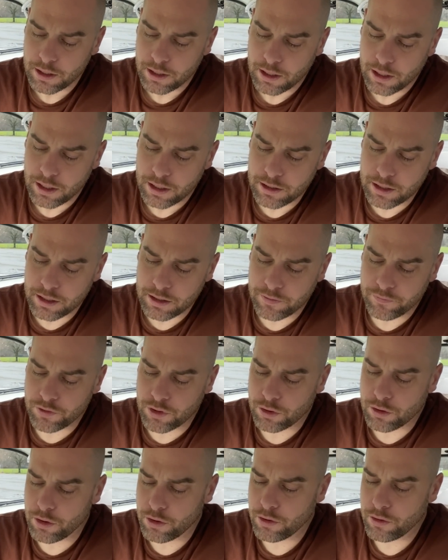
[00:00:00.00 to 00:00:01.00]
And then if you
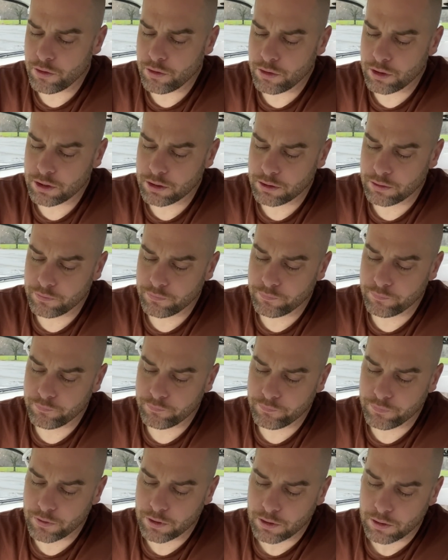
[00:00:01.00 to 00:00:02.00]
go
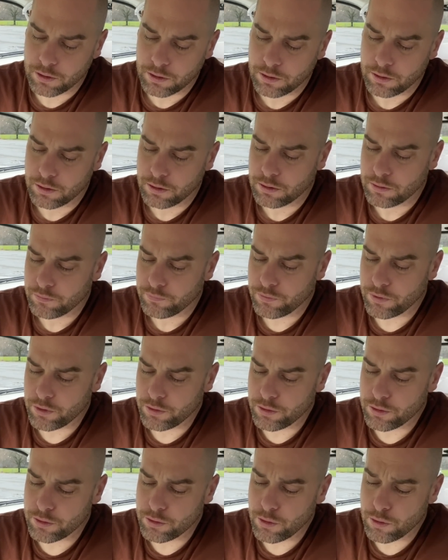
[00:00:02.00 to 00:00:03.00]

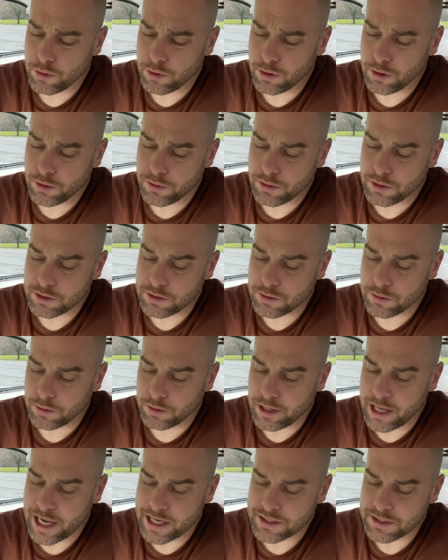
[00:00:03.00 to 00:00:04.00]
further north into
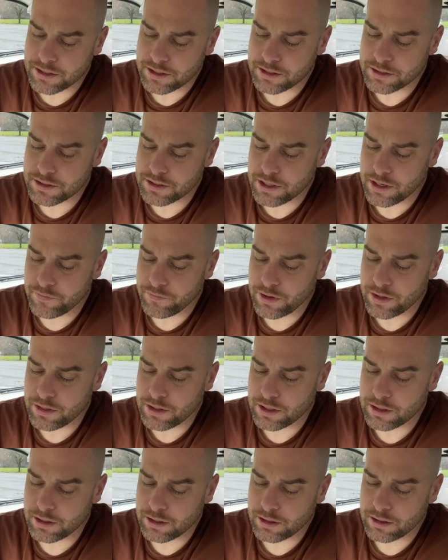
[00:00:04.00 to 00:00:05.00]
Alaska and stuff, I
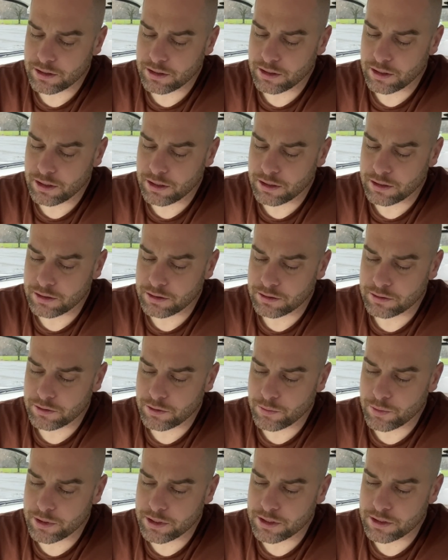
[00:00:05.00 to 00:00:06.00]
think in
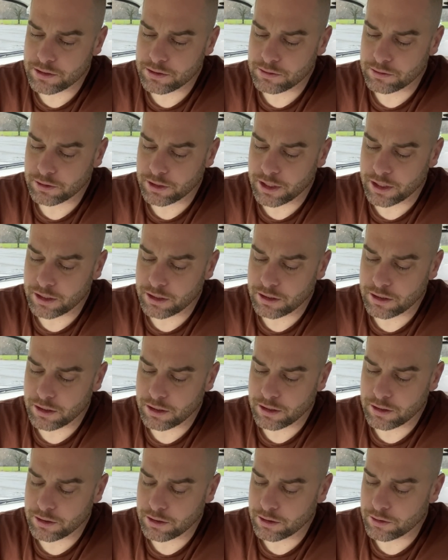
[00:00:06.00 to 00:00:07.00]

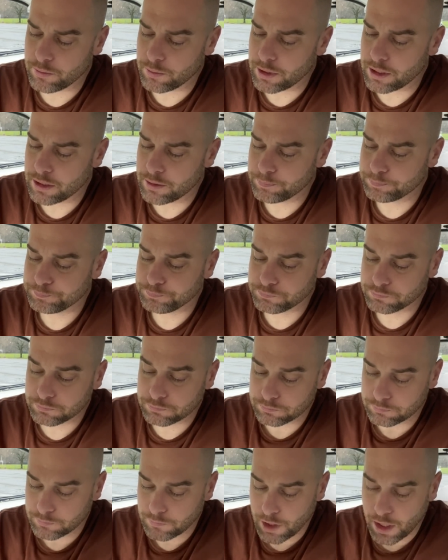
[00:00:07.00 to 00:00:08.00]

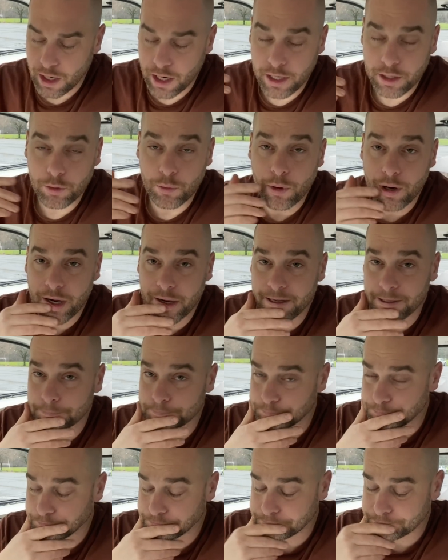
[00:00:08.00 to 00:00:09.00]
Haida Gwaii,
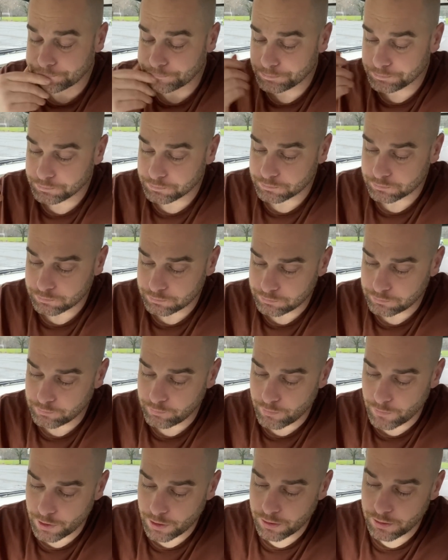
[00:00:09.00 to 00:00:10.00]

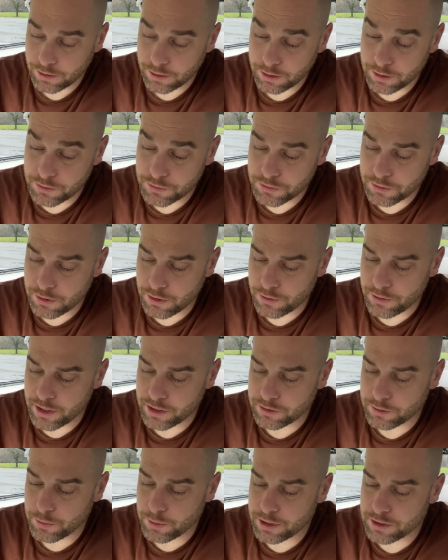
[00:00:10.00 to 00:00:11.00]
they used to call that
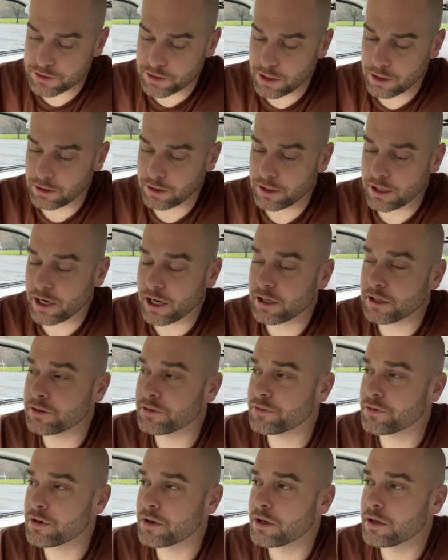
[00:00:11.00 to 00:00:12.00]
the Queen Charlotte
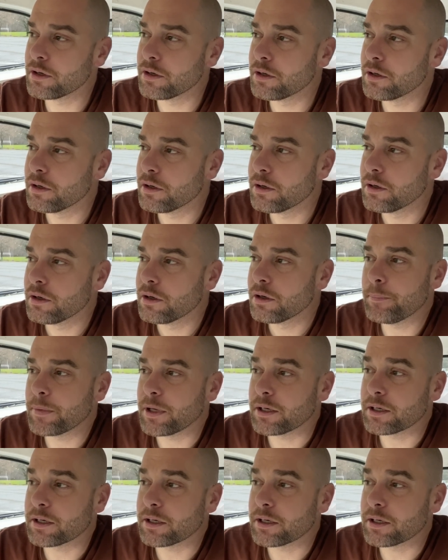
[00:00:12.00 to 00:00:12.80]
Islands in